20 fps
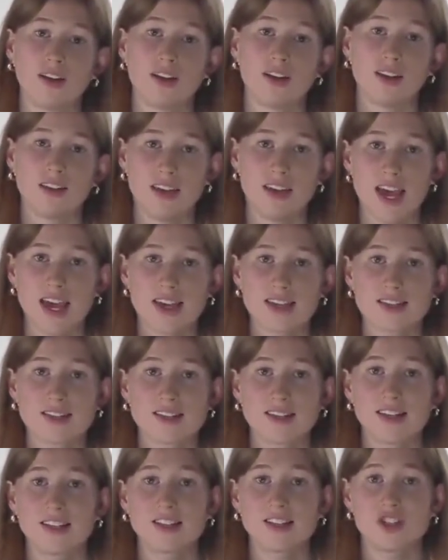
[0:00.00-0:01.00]

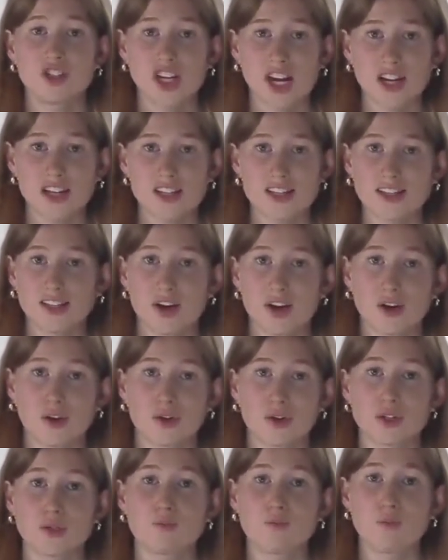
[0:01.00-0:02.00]
Yes, it's gendered
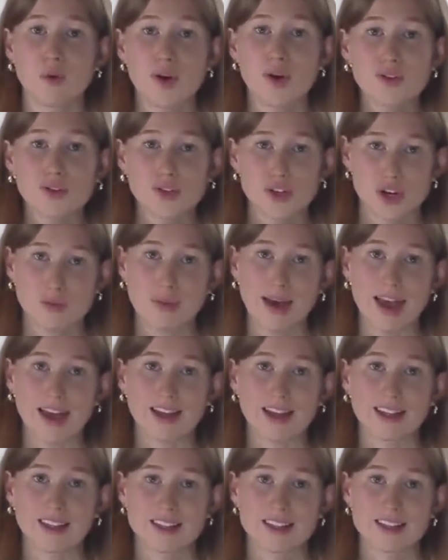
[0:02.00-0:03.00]
across both
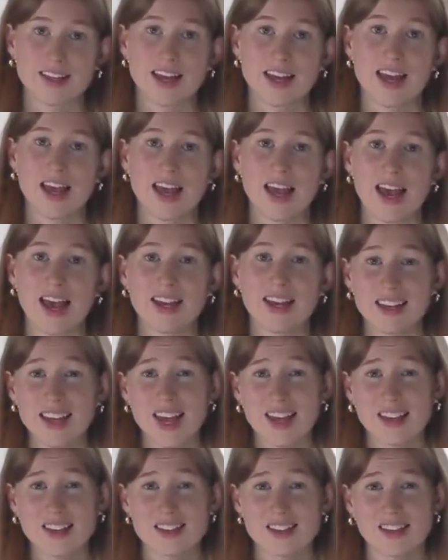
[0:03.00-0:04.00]
domains, and
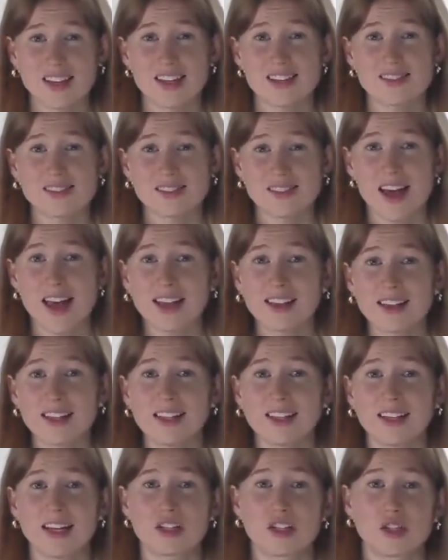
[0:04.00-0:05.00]
yes, it's
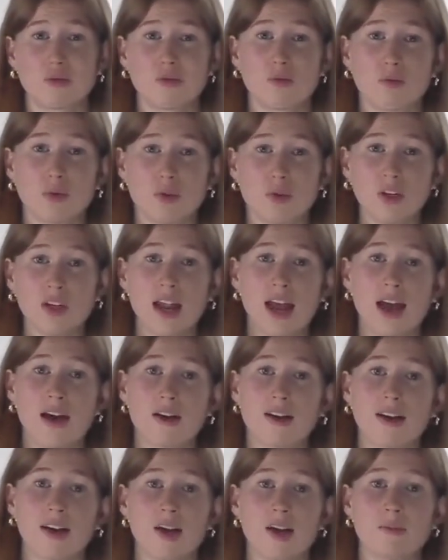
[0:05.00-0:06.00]
likely linked to important
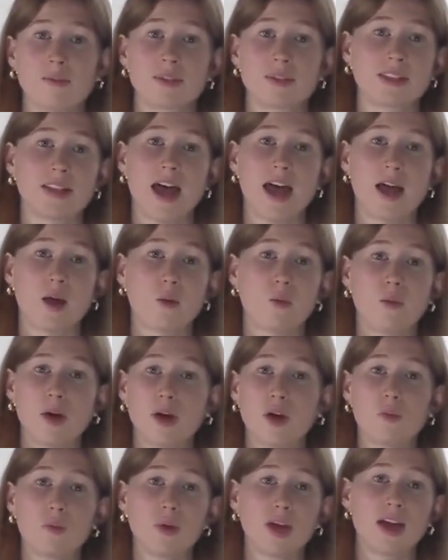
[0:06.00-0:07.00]
outcomes like
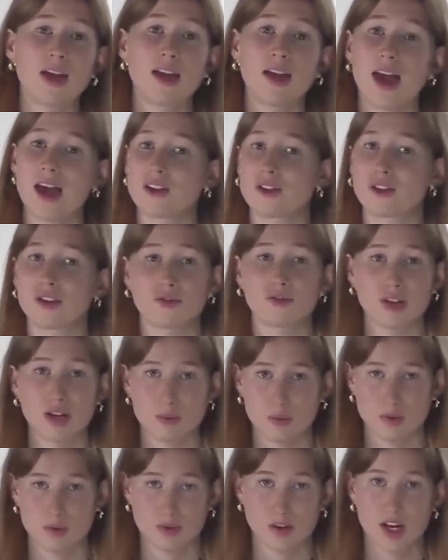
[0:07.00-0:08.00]
well-being and
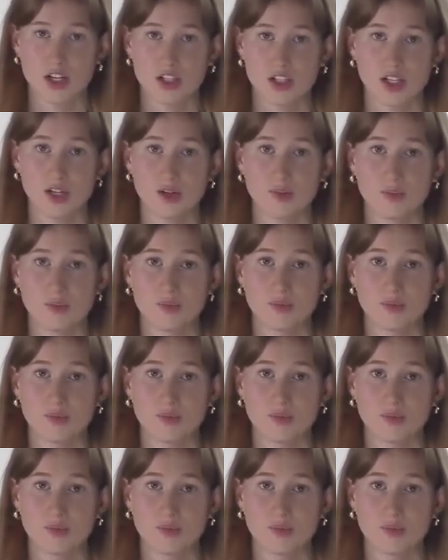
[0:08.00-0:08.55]
career progression.